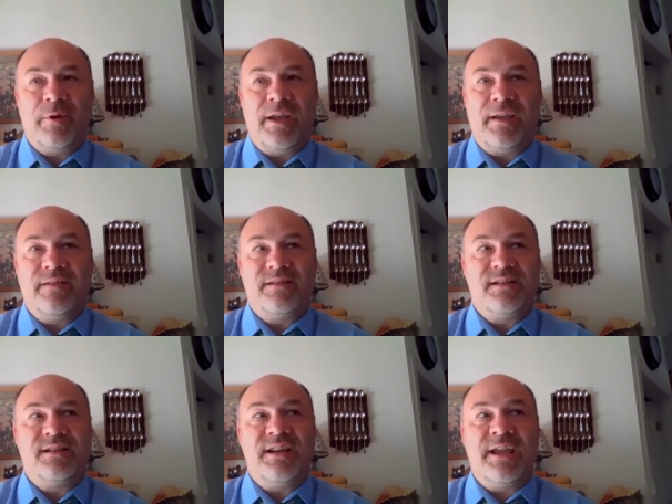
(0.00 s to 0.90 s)
We had the
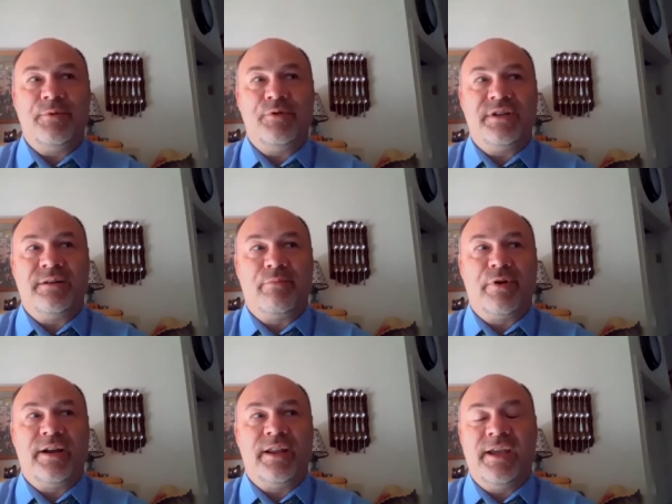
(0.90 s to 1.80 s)
Cincinnati Museum
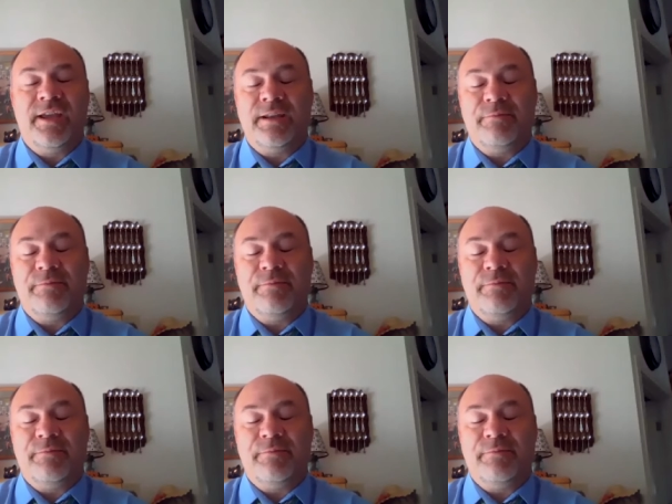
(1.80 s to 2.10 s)
bring it in.